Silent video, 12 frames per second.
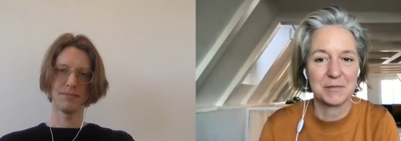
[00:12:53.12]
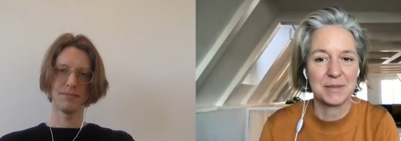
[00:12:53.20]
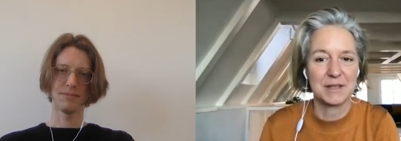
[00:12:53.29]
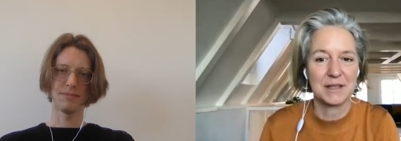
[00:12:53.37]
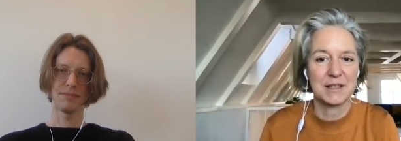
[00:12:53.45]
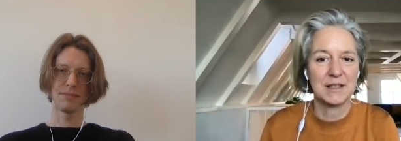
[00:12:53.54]

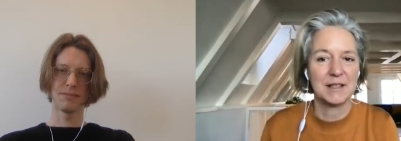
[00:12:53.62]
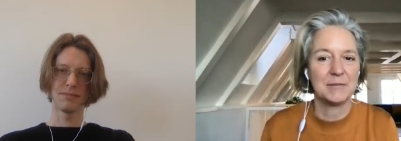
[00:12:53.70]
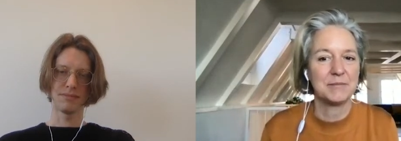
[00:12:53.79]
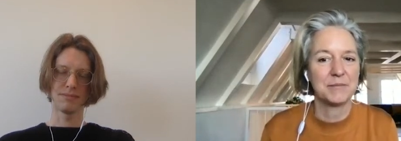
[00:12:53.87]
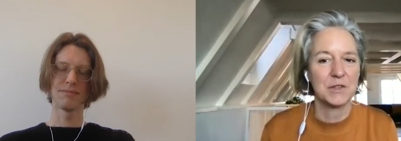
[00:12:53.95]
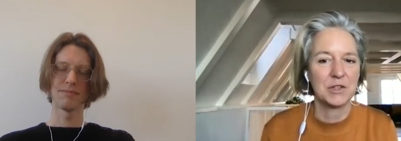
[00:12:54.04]
Speaker 1: but
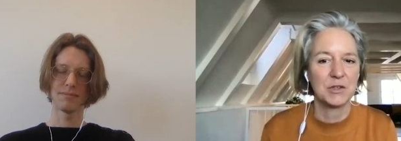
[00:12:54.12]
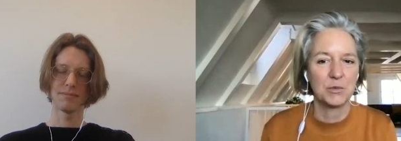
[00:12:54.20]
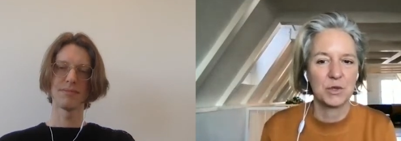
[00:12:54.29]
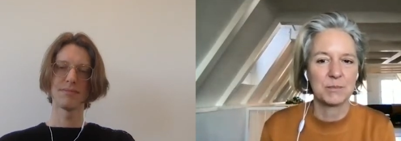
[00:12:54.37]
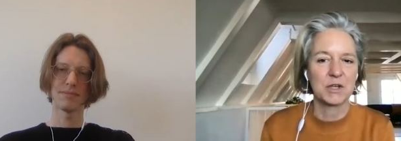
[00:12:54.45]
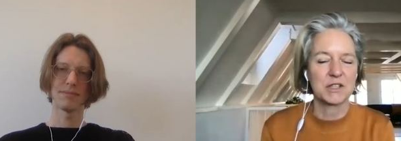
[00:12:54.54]
you know,
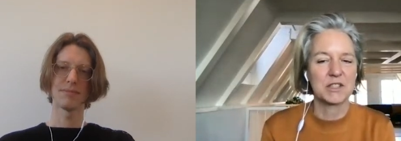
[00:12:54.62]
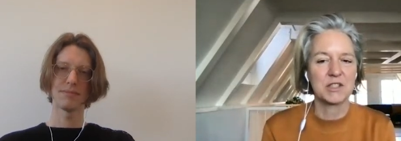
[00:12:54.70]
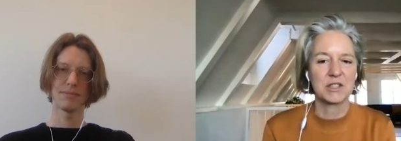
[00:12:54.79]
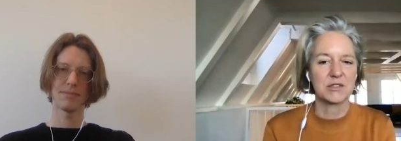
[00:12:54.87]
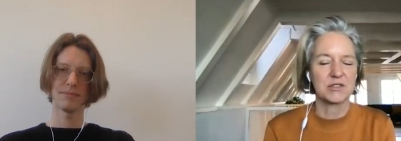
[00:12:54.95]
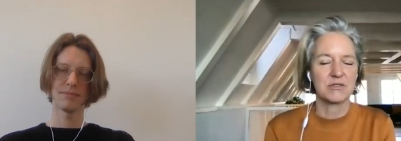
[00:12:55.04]
what marketing
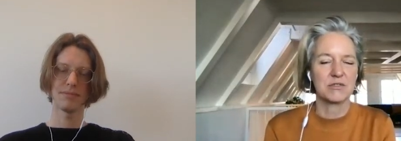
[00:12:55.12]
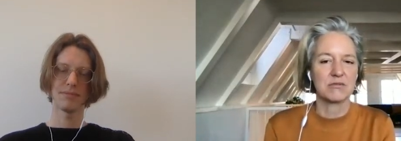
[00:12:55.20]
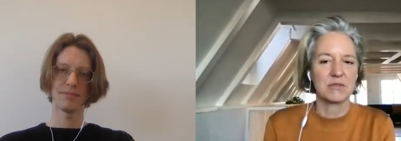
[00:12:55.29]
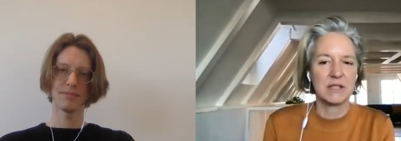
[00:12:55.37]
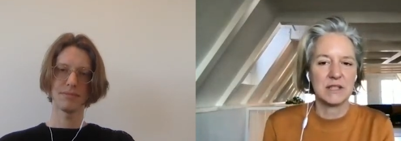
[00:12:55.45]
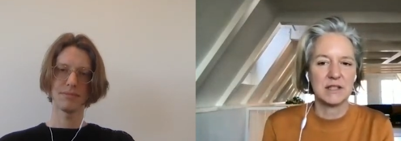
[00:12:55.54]
channels do you
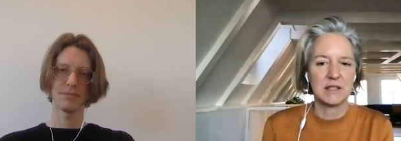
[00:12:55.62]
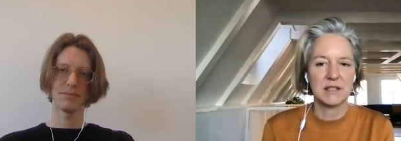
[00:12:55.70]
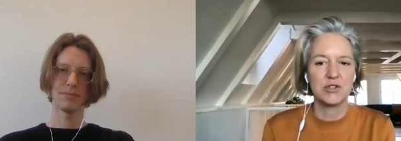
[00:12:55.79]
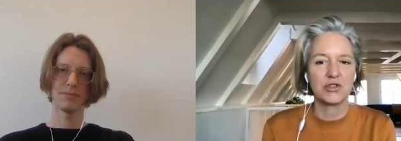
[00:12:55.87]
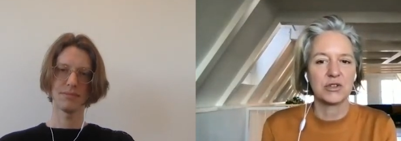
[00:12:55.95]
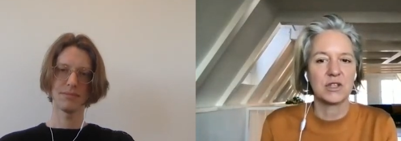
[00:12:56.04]
really
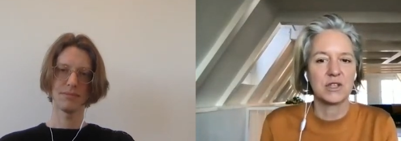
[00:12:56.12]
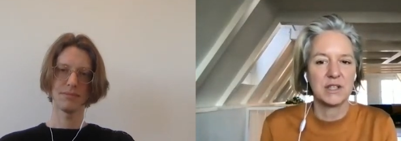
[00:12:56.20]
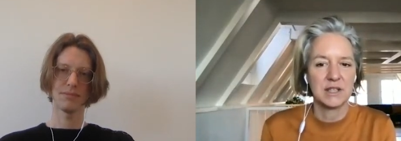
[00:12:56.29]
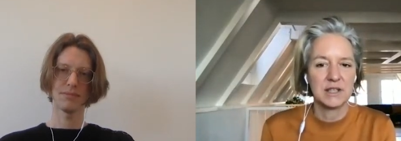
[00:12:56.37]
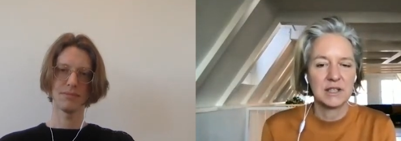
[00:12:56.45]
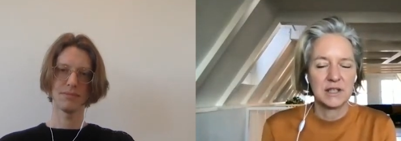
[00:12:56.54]
enjoy
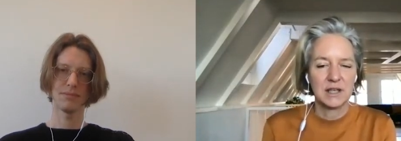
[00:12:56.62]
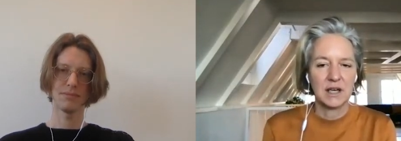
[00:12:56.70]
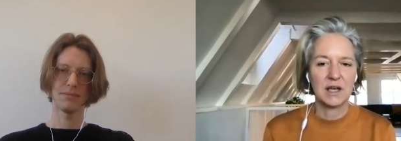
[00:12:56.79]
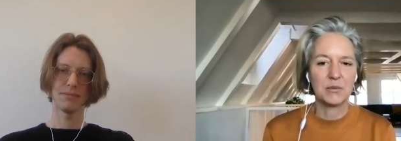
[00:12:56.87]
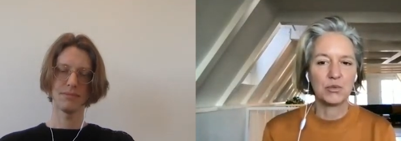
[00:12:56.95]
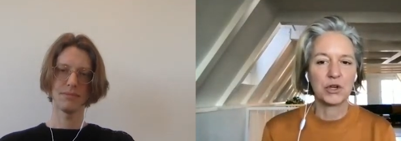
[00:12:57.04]

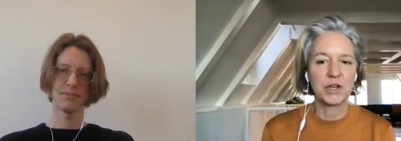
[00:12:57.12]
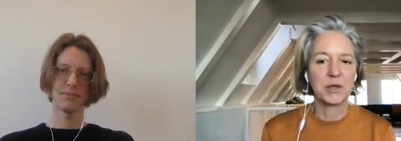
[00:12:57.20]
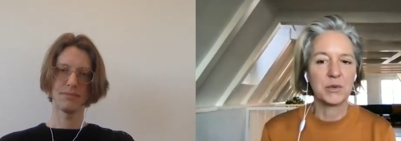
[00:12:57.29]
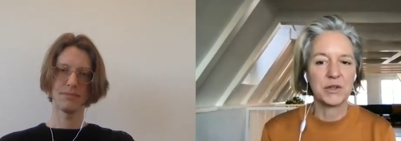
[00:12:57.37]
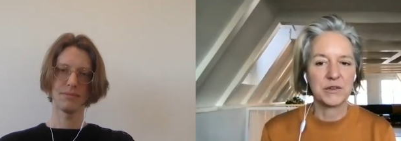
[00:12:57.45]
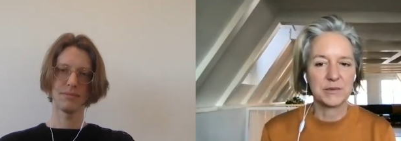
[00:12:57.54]
working
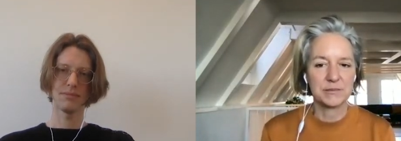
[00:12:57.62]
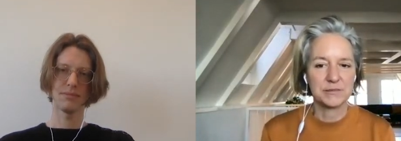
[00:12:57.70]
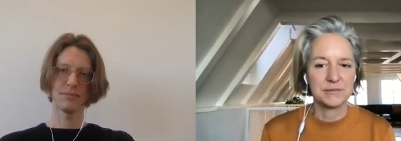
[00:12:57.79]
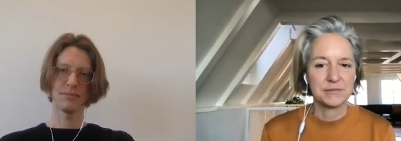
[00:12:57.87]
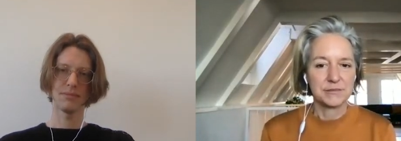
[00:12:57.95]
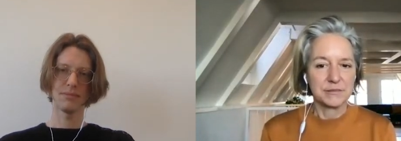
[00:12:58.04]
with?
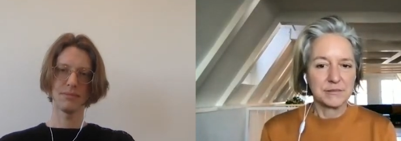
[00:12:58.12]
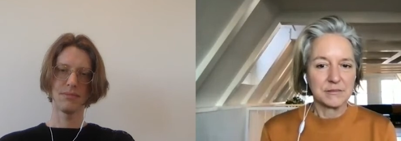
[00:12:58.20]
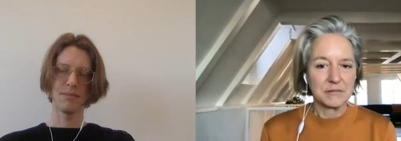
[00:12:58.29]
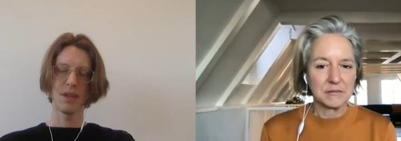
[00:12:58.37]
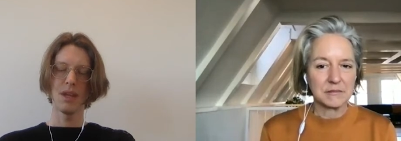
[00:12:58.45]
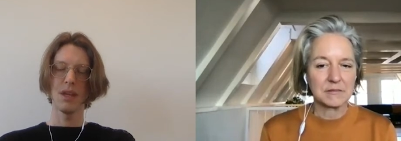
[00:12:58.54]

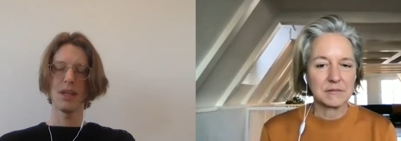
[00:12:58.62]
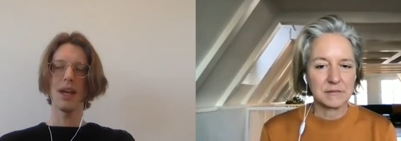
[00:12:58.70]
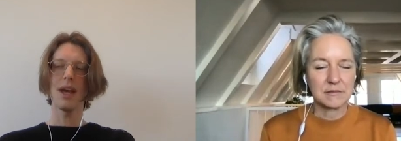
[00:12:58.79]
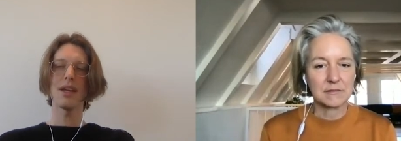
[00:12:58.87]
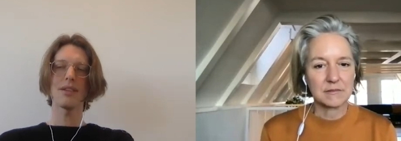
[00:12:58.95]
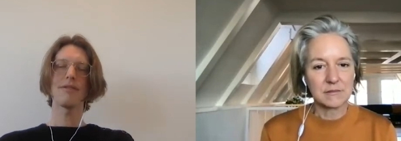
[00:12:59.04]

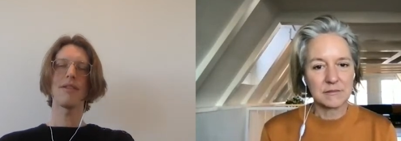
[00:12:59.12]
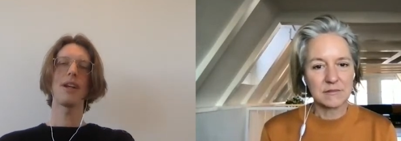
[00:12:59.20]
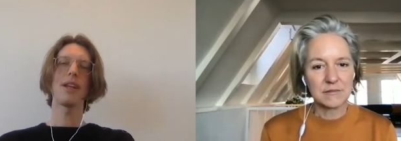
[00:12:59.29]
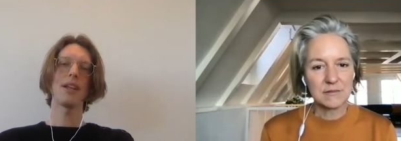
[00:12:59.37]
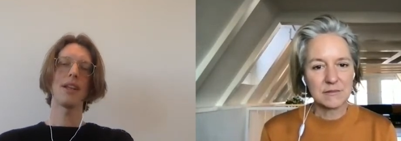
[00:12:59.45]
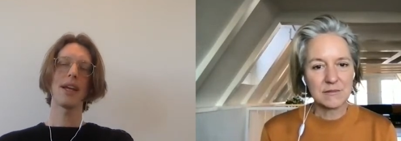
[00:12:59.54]
Speaker 2: Yeah, it's
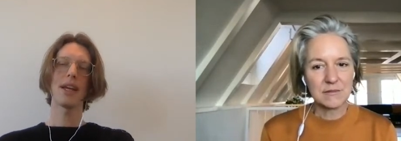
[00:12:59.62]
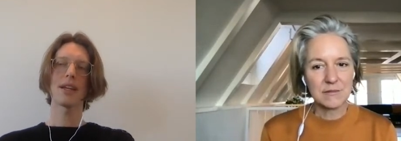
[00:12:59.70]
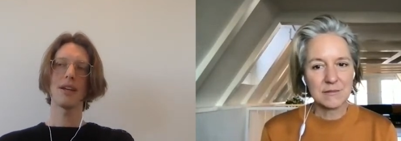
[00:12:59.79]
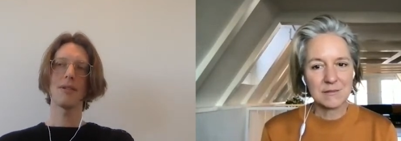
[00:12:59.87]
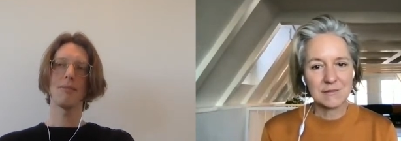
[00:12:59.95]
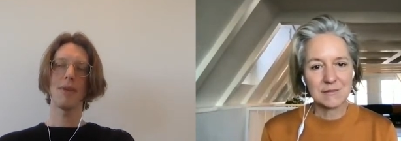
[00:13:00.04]
funny, like
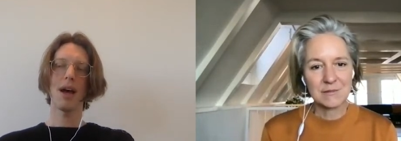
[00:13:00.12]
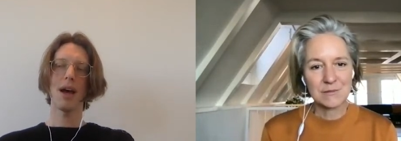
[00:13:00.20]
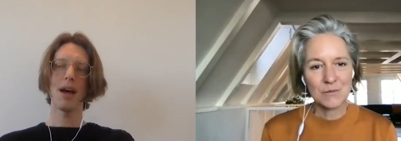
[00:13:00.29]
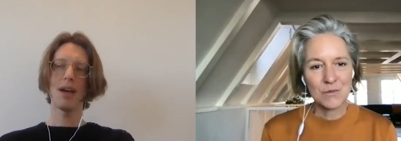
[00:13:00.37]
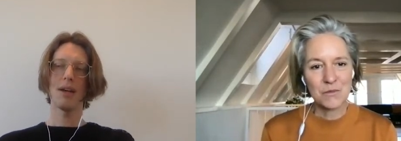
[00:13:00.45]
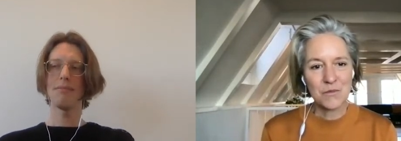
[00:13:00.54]

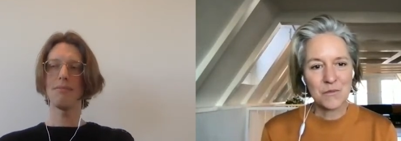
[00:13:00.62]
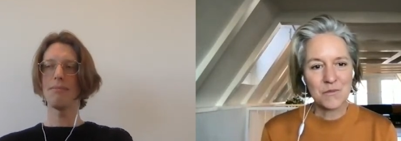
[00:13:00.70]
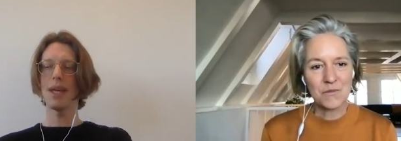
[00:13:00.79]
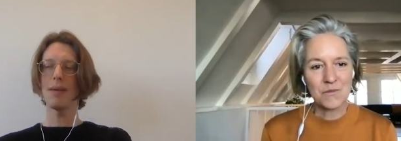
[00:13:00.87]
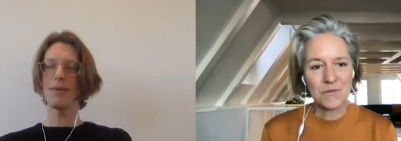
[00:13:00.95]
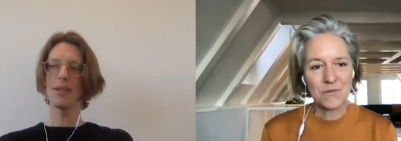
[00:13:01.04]

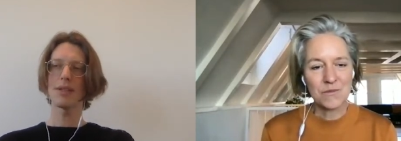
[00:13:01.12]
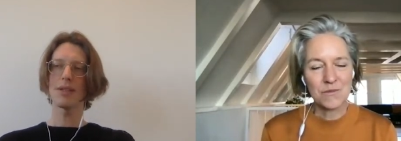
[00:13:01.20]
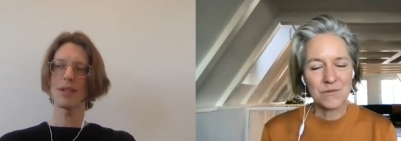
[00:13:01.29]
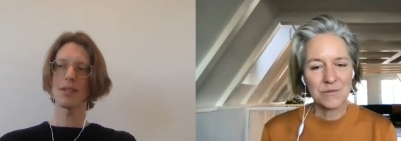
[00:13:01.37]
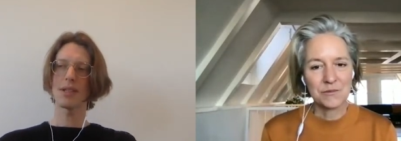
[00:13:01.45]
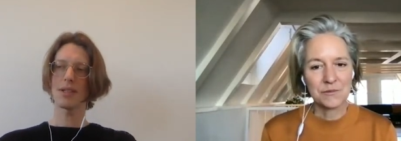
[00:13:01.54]
maybe this
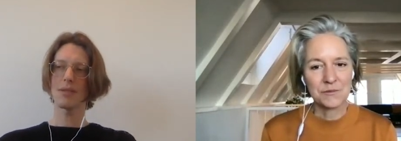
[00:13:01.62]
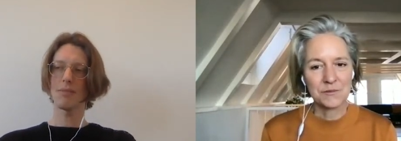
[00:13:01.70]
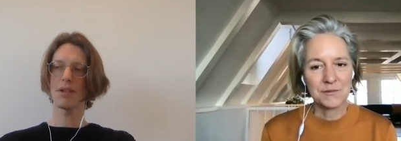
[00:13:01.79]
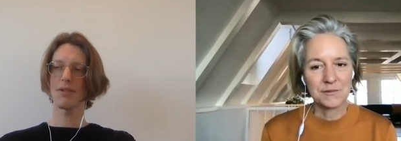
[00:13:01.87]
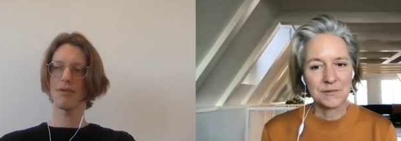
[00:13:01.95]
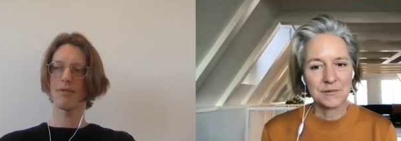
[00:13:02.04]
isn't as
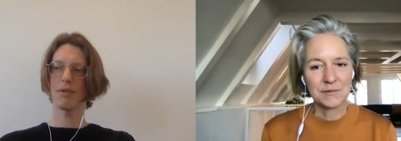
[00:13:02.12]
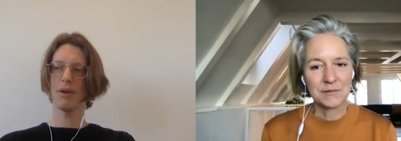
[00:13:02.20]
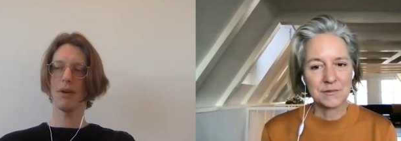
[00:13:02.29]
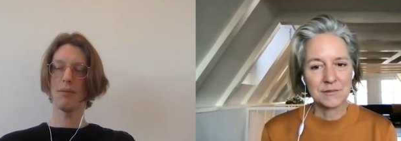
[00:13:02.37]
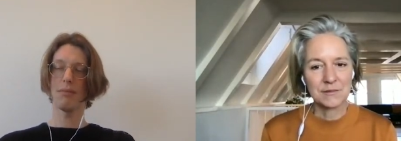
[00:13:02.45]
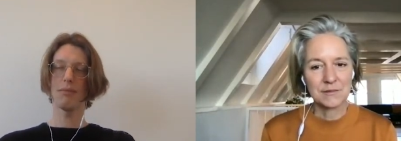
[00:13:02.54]
much
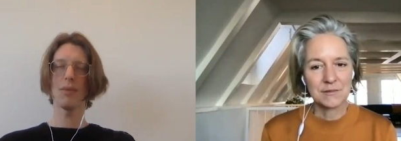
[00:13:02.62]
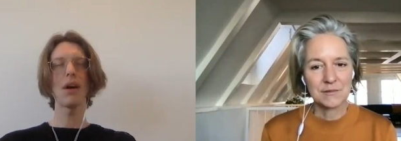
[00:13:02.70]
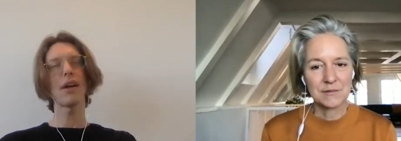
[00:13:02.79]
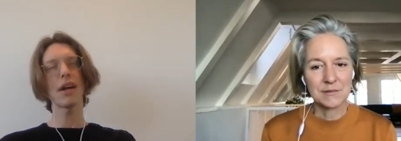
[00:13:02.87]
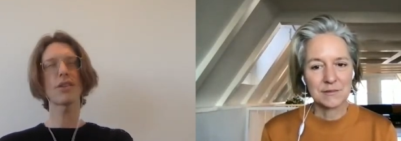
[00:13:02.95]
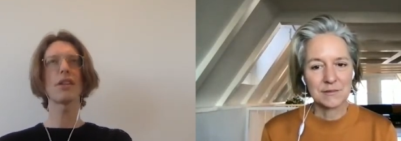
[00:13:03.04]
from, well,
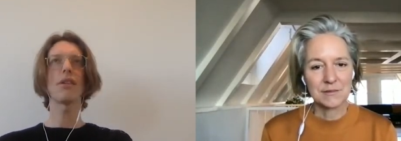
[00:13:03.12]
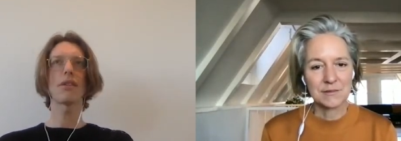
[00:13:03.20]
actually no,